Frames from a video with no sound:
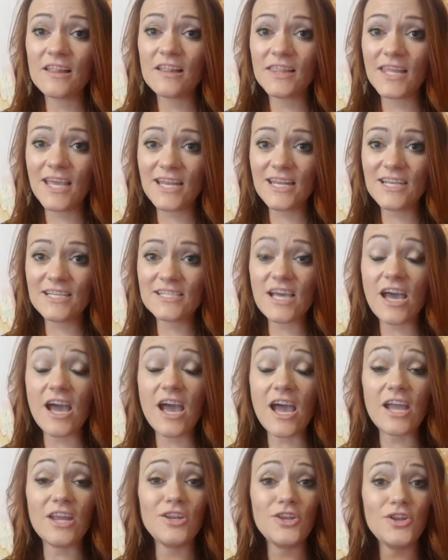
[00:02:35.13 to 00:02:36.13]
Ladies,
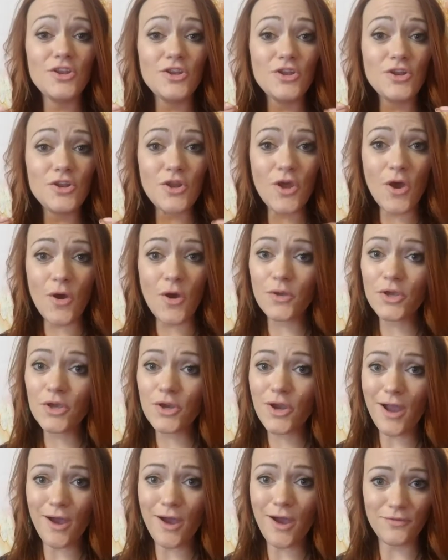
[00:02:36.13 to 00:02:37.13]
I know
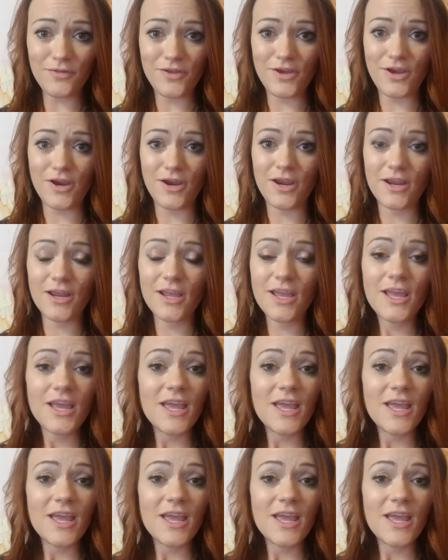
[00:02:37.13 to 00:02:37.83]
you're out there,